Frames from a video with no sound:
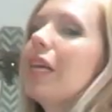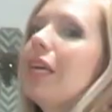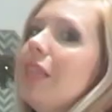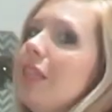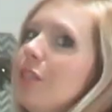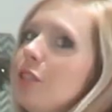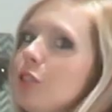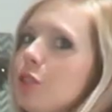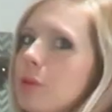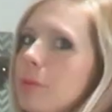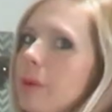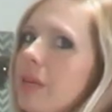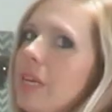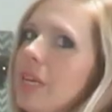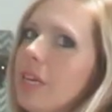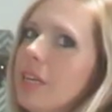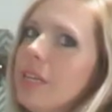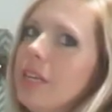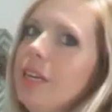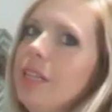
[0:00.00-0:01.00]
And then she'll be
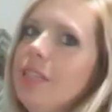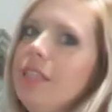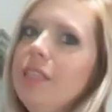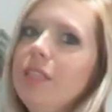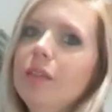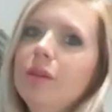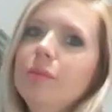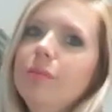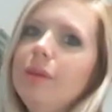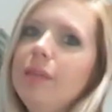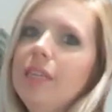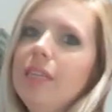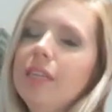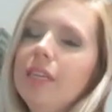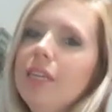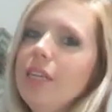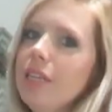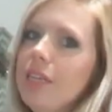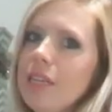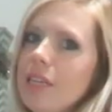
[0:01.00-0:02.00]
here, and then they'll be
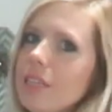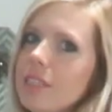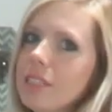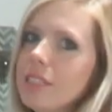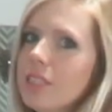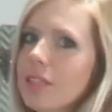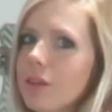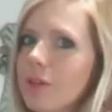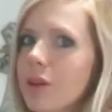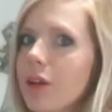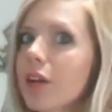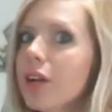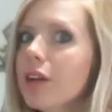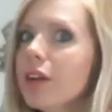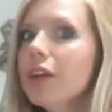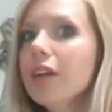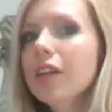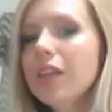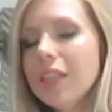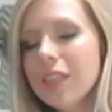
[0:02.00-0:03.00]
hugging and kissing on her.
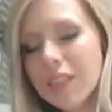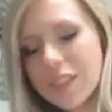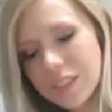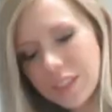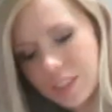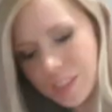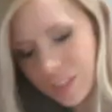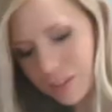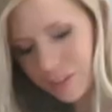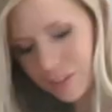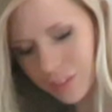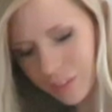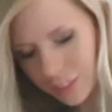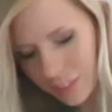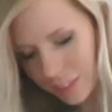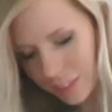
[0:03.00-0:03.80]
So